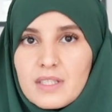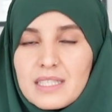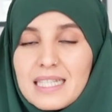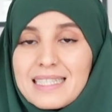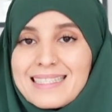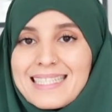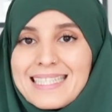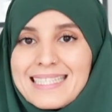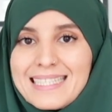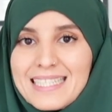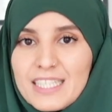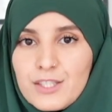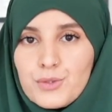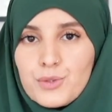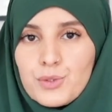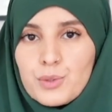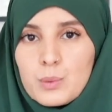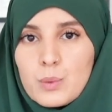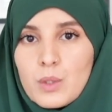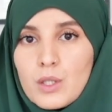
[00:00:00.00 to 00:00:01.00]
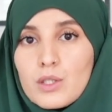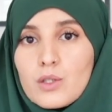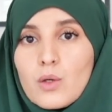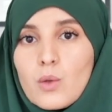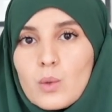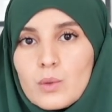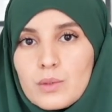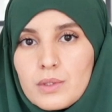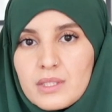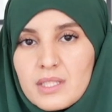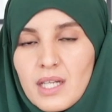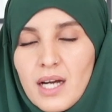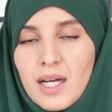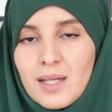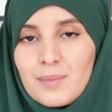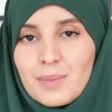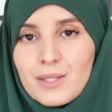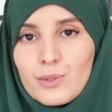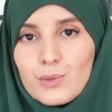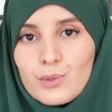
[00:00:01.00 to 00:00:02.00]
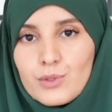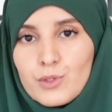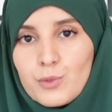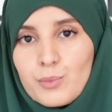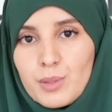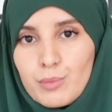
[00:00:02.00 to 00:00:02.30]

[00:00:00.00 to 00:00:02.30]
that they need to work all the time in order to